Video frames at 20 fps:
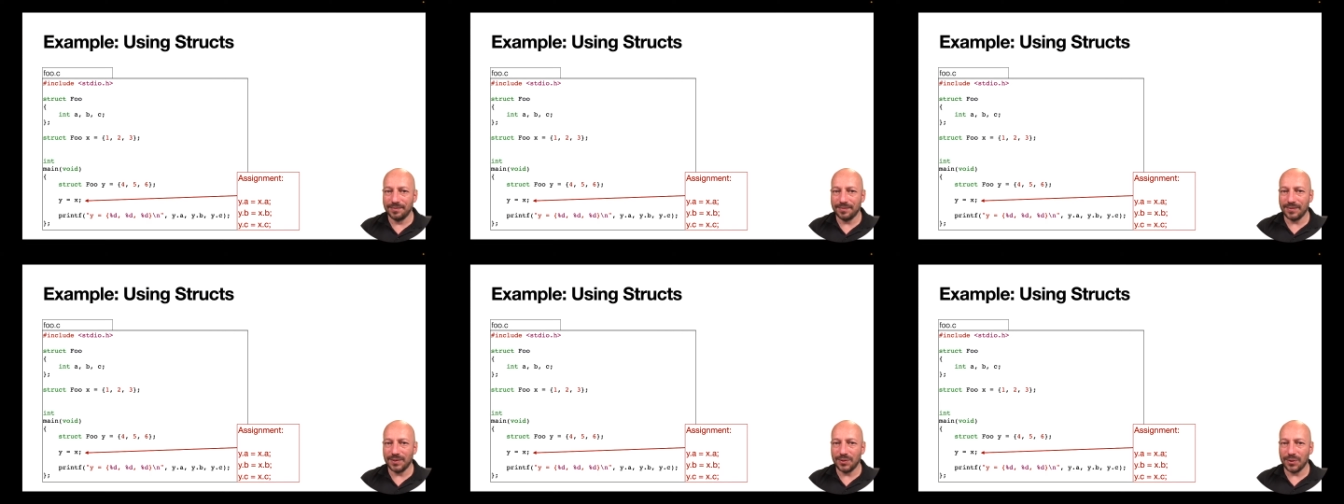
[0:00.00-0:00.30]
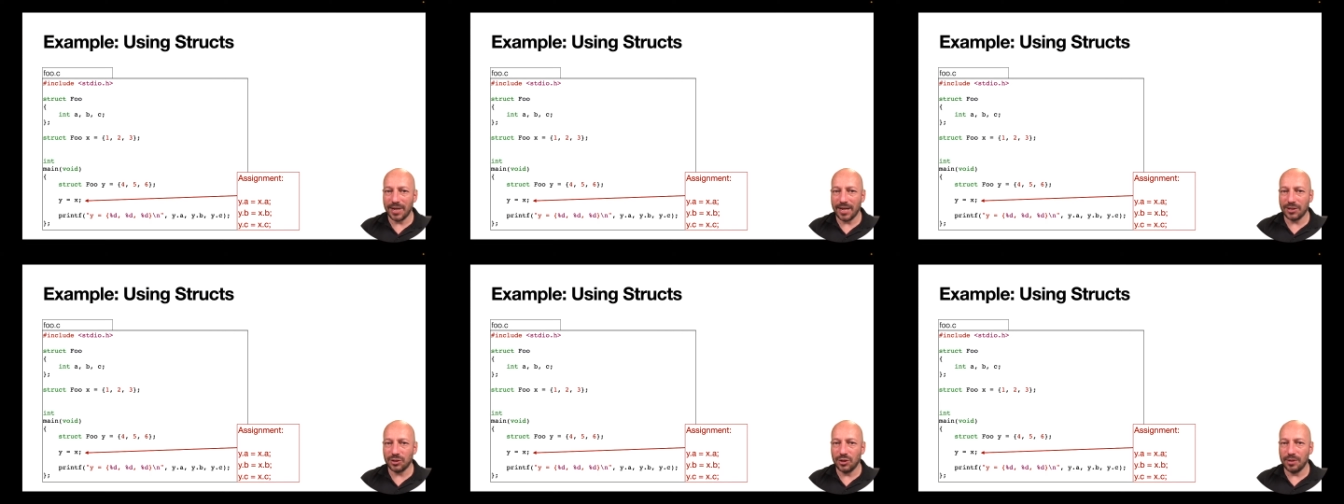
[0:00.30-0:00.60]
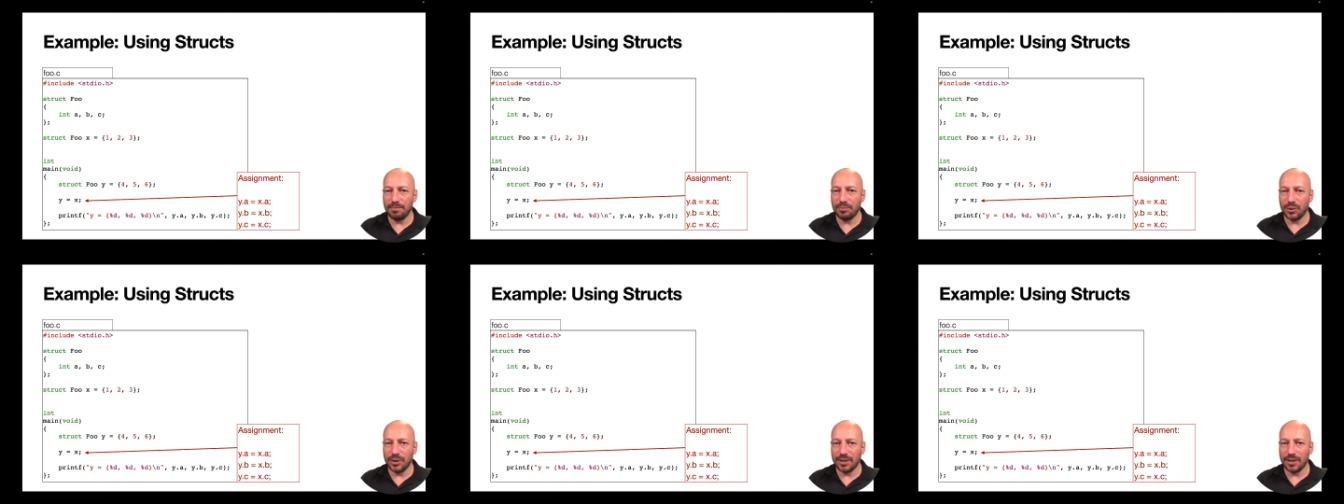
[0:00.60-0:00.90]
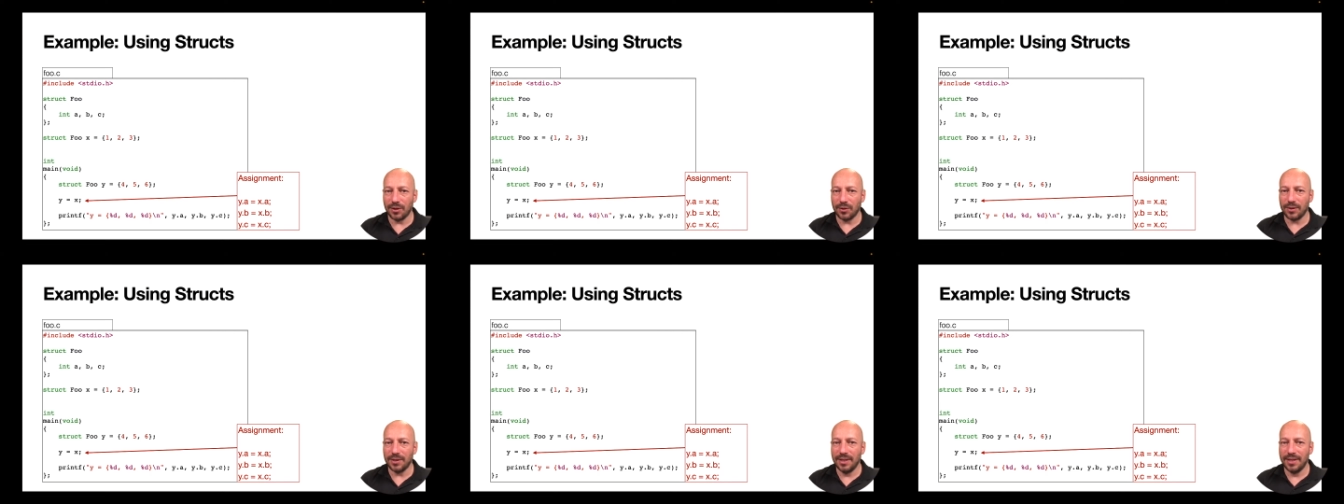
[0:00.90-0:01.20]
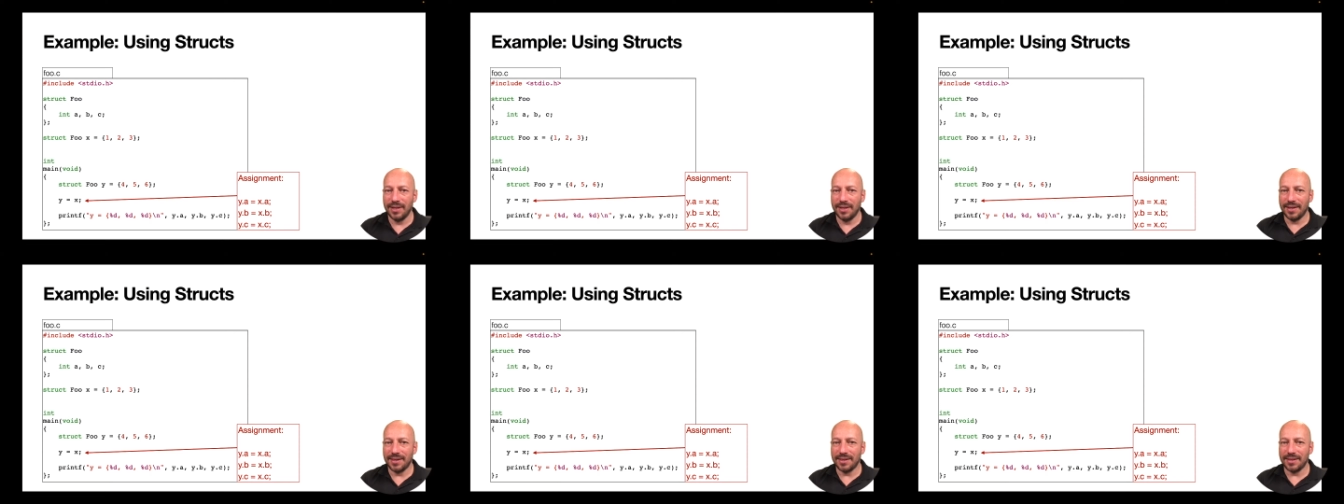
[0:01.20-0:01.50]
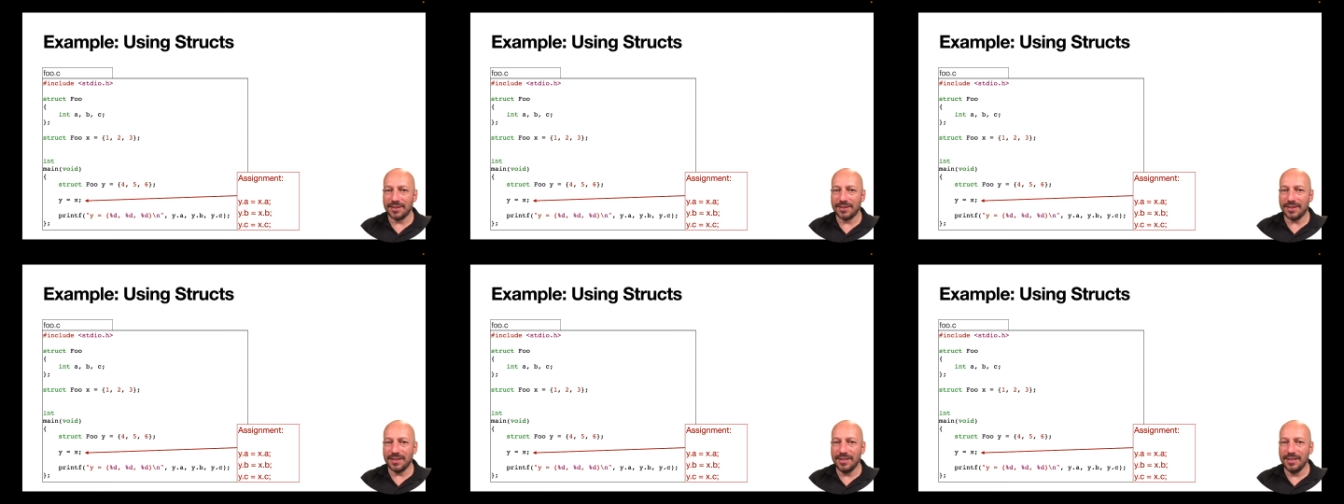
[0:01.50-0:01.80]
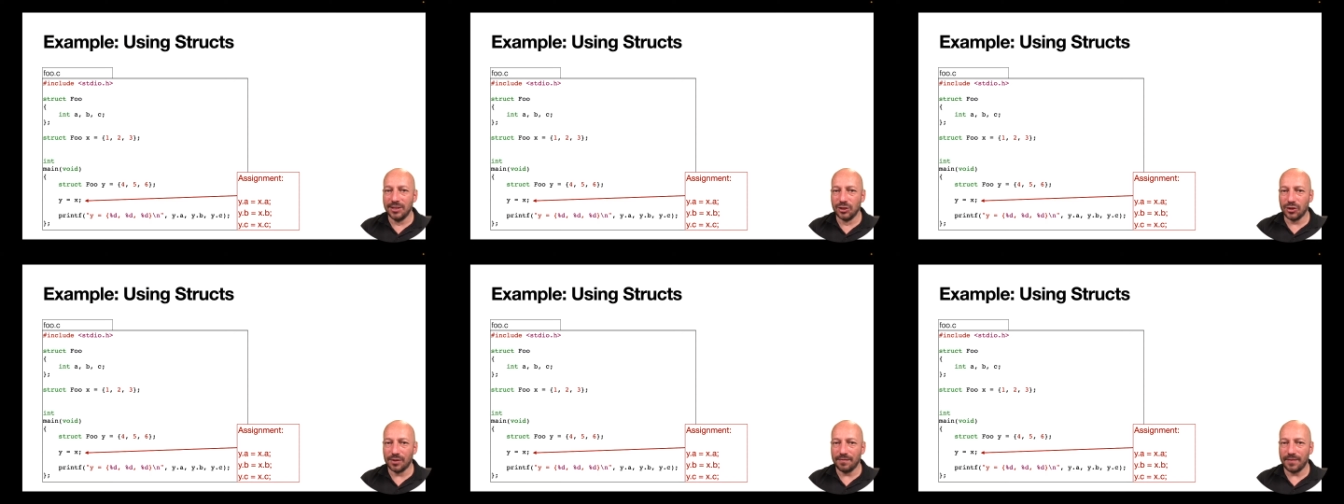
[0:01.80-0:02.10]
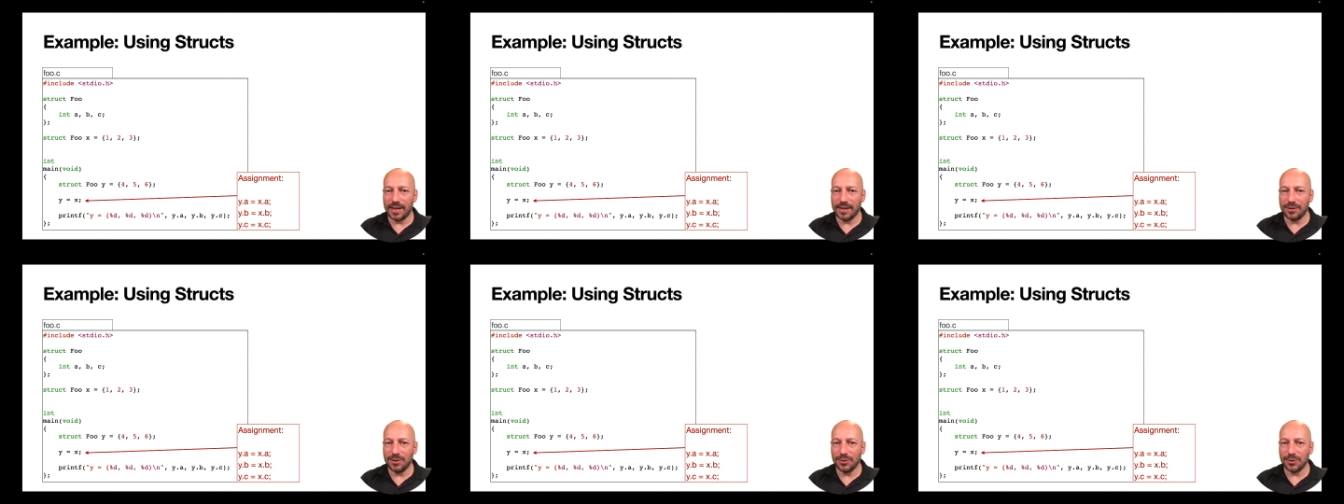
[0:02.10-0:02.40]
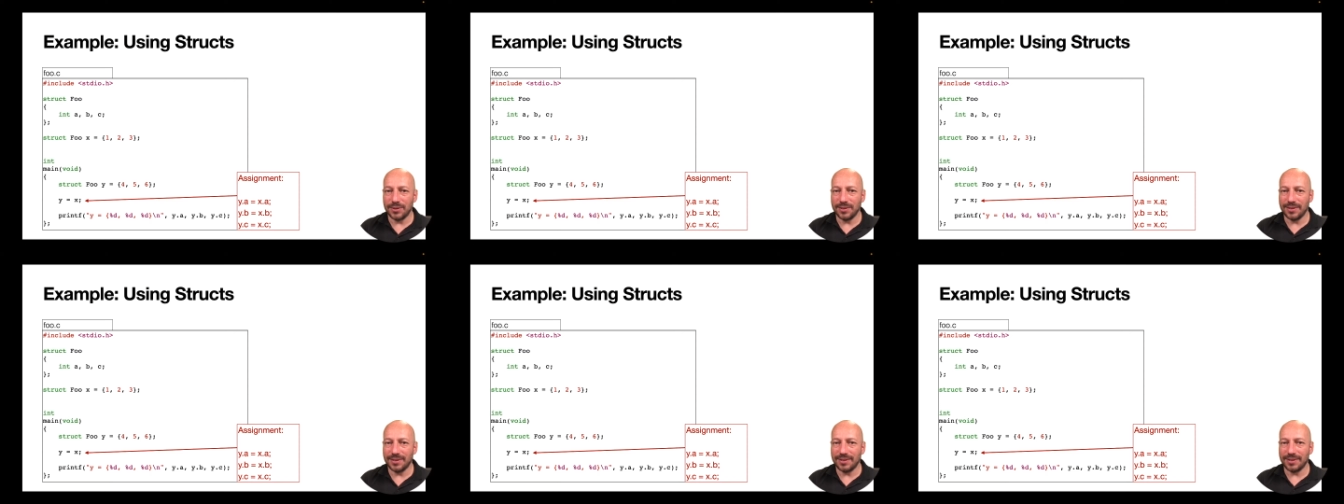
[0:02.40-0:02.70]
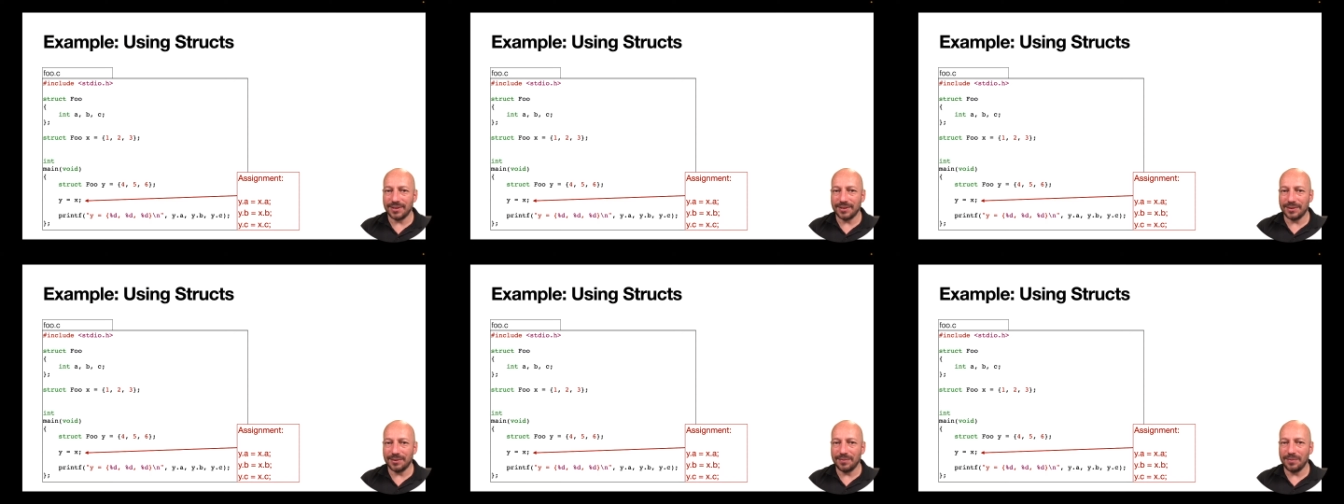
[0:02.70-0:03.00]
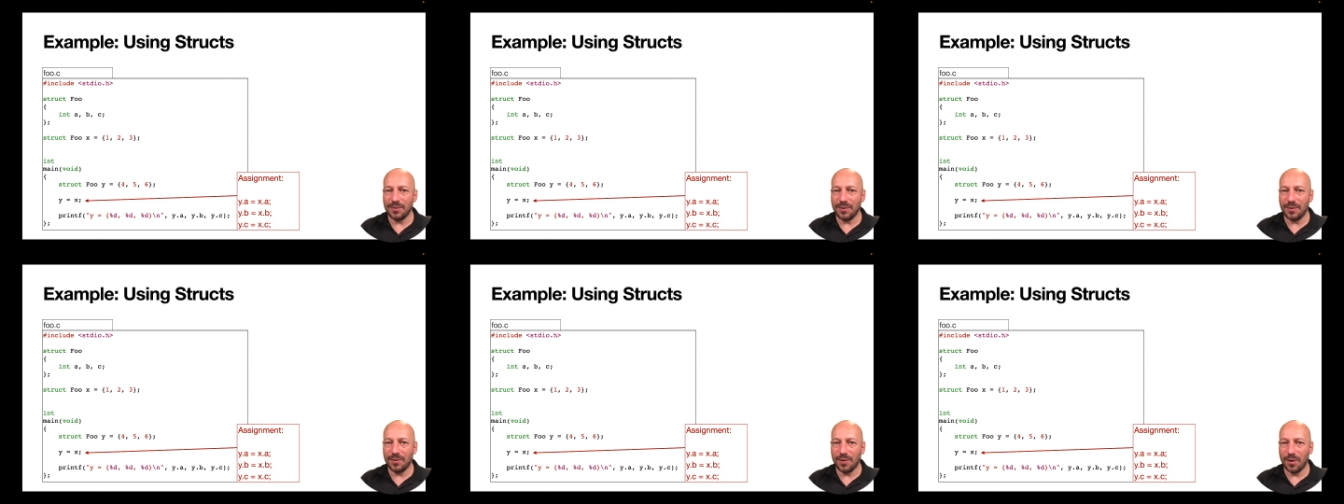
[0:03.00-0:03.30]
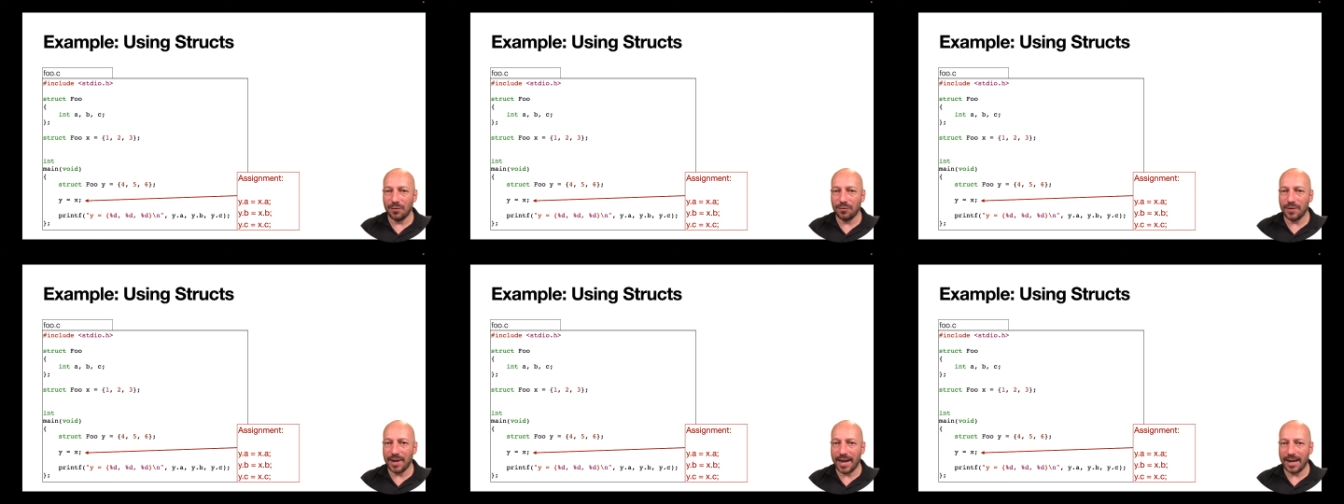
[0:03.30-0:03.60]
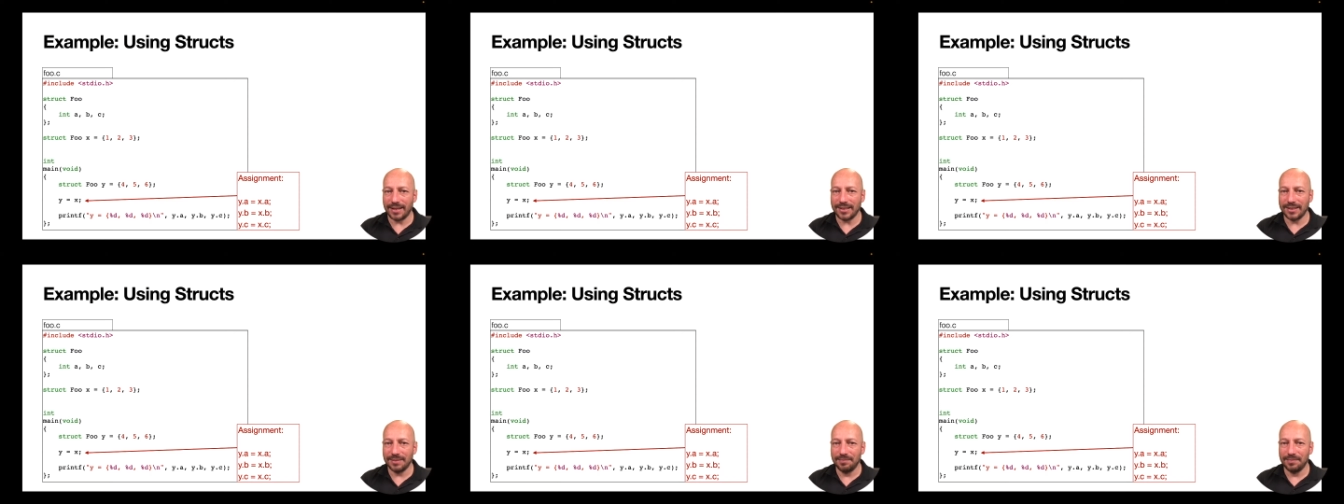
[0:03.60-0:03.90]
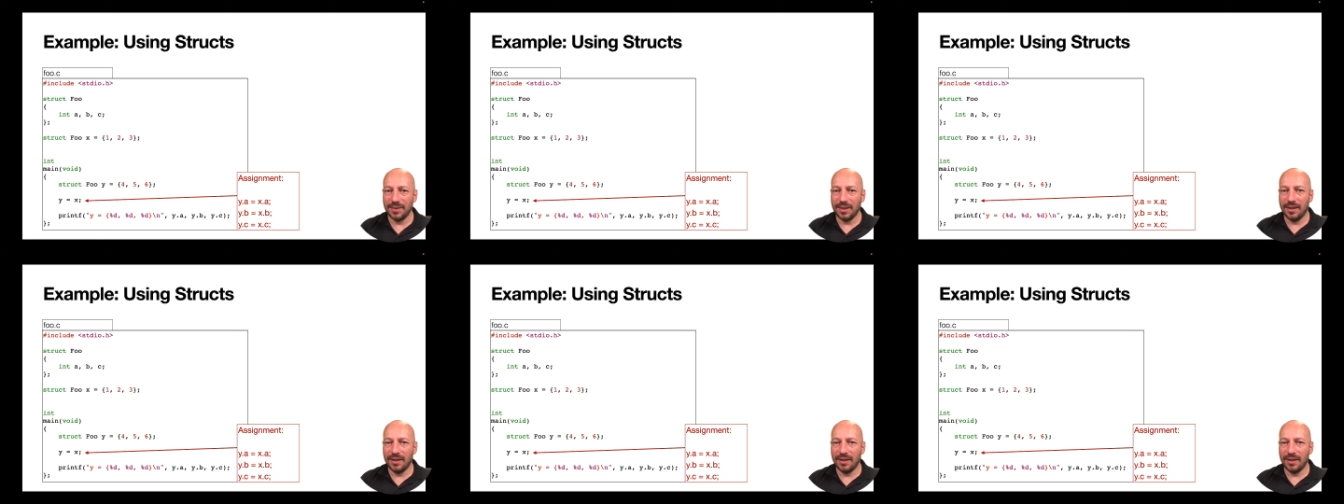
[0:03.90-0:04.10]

you actually print out these initial values uh, of x.